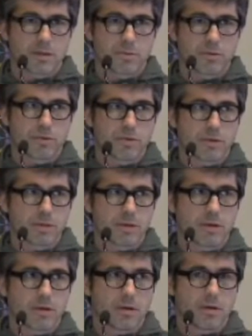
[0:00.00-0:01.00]
they produce
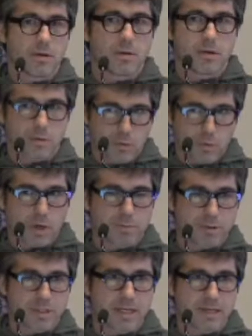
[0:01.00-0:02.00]

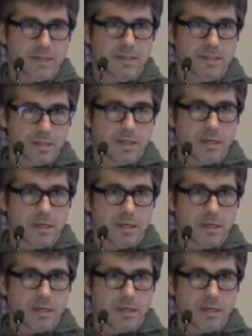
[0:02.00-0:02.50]
1%,